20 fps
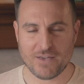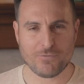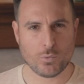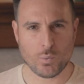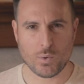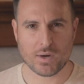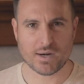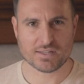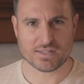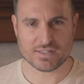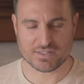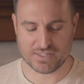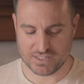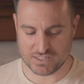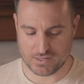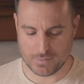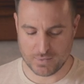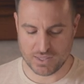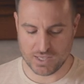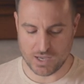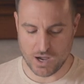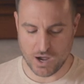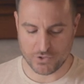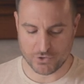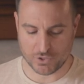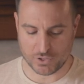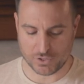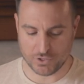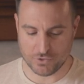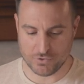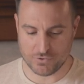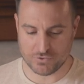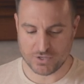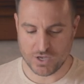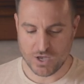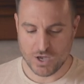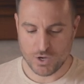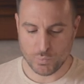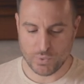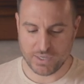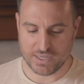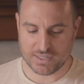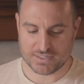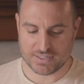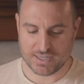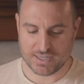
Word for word: If we wanted to see some of the other clues, we could